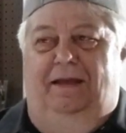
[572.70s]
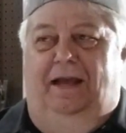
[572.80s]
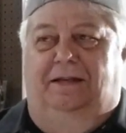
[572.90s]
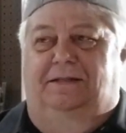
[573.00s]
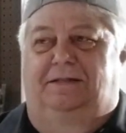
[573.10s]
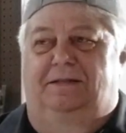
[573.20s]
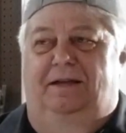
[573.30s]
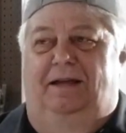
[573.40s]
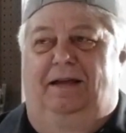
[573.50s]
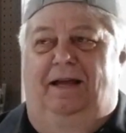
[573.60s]
it's,
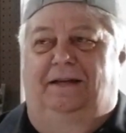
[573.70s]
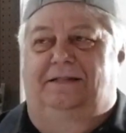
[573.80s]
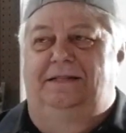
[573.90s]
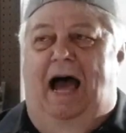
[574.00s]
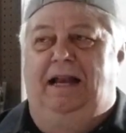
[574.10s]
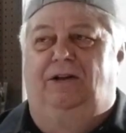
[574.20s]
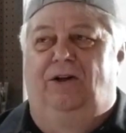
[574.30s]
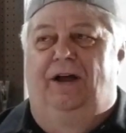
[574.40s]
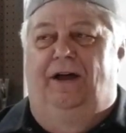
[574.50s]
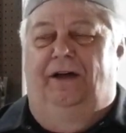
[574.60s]
it's not
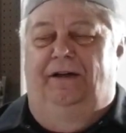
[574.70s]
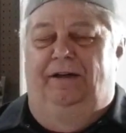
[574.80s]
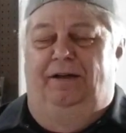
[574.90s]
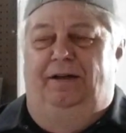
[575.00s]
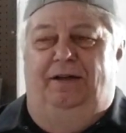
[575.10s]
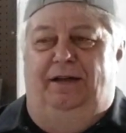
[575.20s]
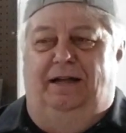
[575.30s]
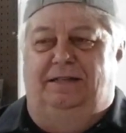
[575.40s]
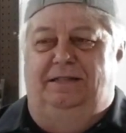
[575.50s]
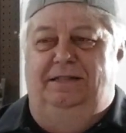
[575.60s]
gonna,
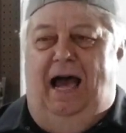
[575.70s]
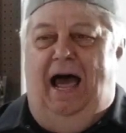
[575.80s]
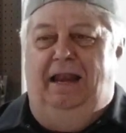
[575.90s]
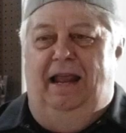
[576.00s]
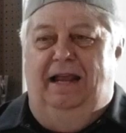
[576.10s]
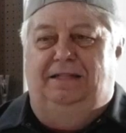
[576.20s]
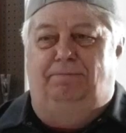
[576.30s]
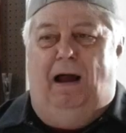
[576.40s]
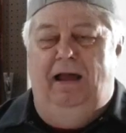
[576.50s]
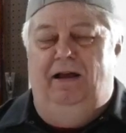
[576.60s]
it's not, it's
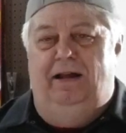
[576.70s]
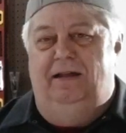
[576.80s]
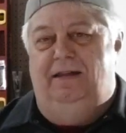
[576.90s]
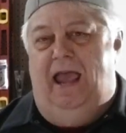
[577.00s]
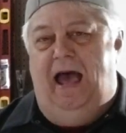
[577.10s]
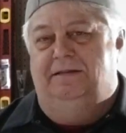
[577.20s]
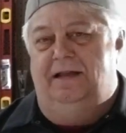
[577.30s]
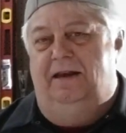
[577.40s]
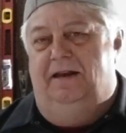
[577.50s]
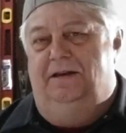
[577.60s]
probably gonna get the ass
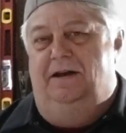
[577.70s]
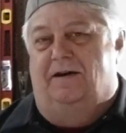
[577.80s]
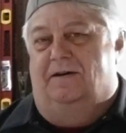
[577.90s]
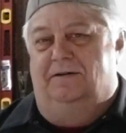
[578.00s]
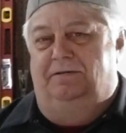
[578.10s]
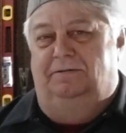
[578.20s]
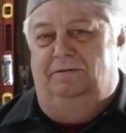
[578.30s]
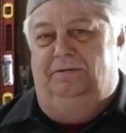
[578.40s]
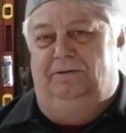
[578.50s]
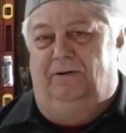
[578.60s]
end of the deer,
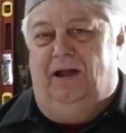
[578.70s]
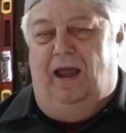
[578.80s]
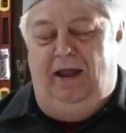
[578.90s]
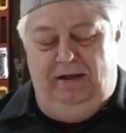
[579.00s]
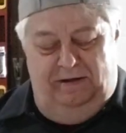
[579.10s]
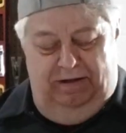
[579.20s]
okay?